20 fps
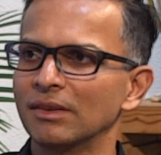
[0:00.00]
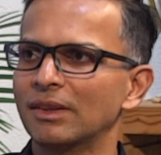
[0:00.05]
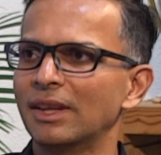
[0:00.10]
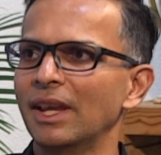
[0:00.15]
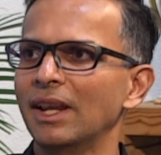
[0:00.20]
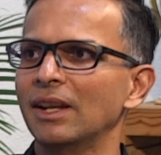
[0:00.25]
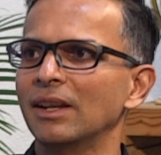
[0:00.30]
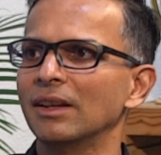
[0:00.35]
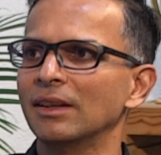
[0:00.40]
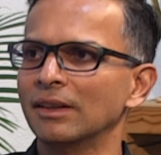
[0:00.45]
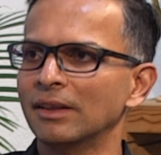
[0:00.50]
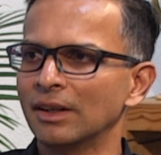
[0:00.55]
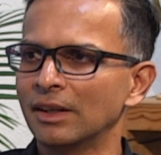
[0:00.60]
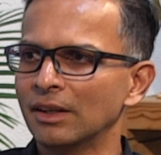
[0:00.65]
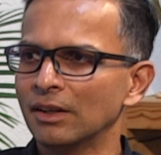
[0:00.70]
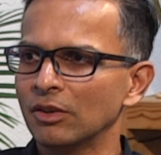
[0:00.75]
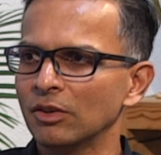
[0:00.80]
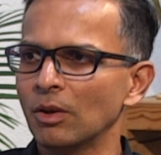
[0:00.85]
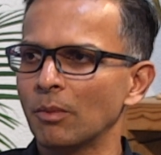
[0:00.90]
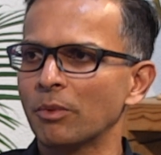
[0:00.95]
then
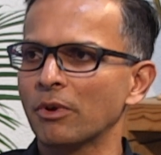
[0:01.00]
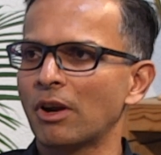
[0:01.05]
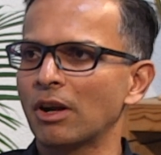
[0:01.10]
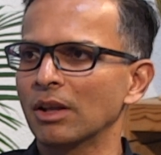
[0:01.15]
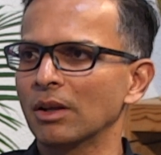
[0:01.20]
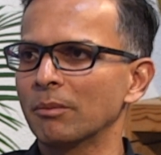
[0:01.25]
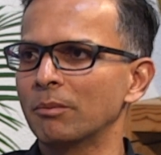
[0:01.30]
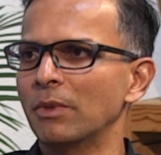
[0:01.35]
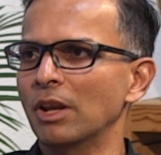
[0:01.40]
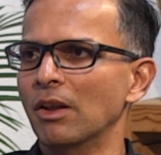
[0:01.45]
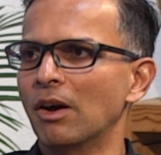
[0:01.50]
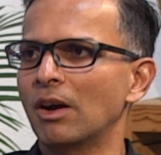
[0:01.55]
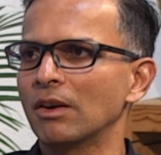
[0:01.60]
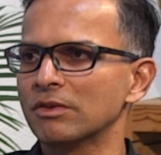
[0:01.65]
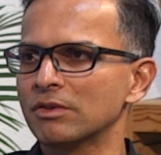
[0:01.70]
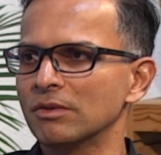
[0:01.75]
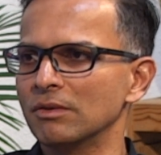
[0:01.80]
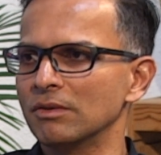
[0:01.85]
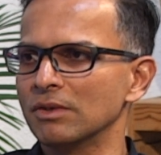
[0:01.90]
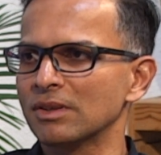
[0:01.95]
your product belongs
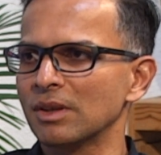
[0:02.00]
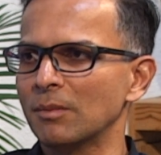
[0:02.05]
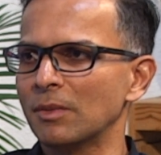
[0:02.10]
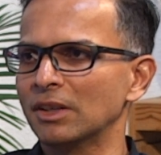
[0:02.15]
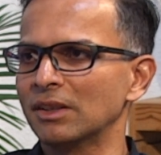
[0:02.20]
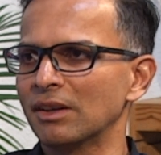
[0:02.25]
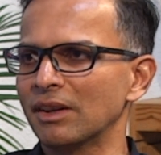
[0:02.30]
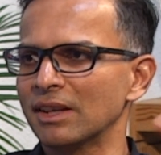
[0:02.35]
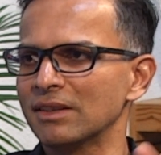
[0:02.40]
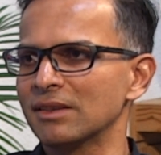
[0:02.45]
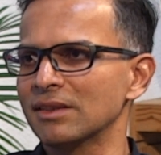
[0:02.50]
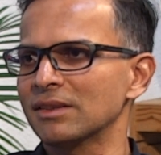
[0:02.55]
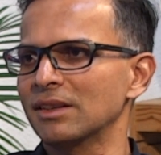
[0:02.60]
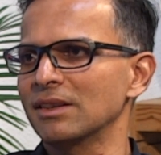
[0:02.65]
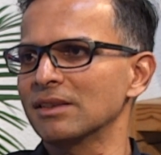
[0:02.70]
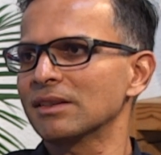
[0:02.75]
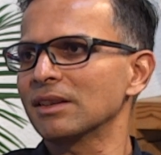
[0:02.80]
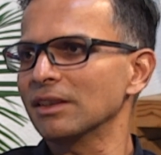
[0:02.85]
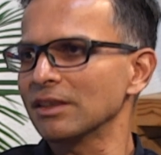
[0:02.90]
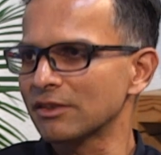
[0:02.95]
to some other existing
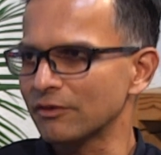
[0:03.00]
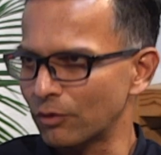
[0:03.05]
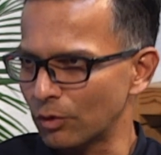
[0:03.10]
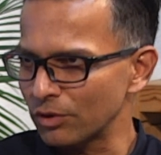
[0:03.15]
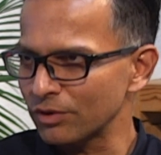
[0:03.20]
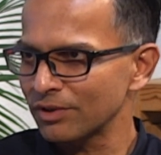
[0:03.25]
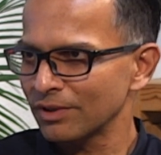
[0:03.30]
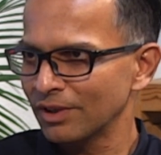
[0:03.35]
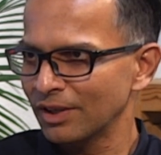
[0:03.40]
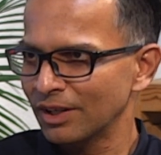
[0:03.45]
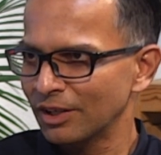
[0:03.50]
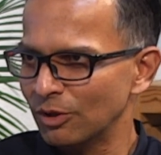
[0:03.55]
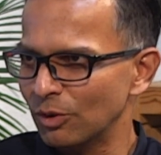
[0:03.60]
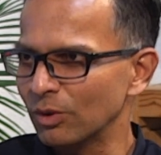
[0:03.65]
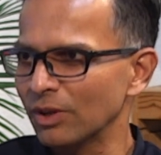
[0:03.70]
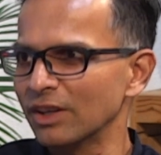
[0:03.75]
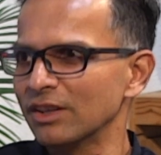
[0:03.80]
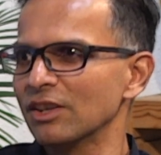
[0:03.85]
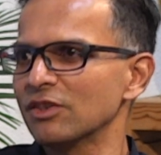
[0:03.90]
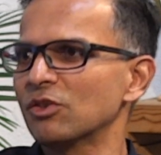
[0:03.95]
sales force who
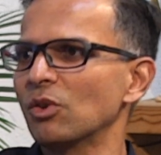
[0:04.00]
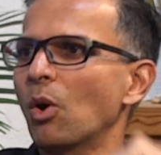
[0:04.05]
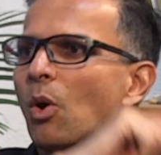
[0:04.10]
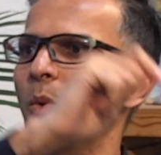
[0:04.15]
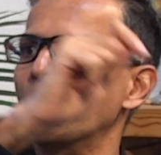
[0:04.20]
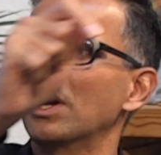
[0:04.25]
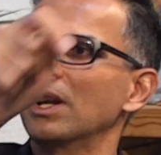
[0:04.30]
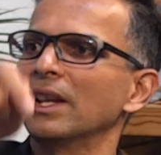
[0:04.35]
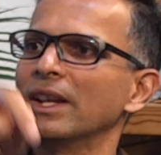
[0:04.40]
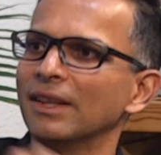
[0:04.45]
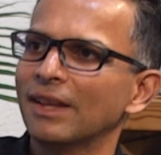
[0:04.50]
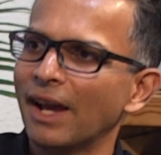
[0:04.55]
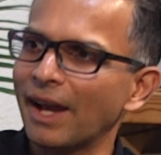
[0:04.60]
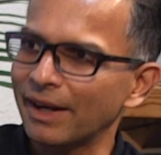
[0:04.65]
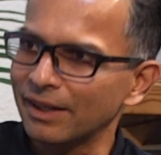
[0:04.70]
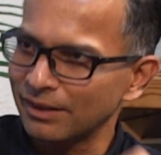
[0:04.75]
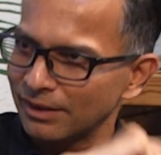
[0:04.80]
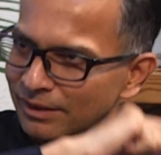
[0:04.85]
can just overlay that.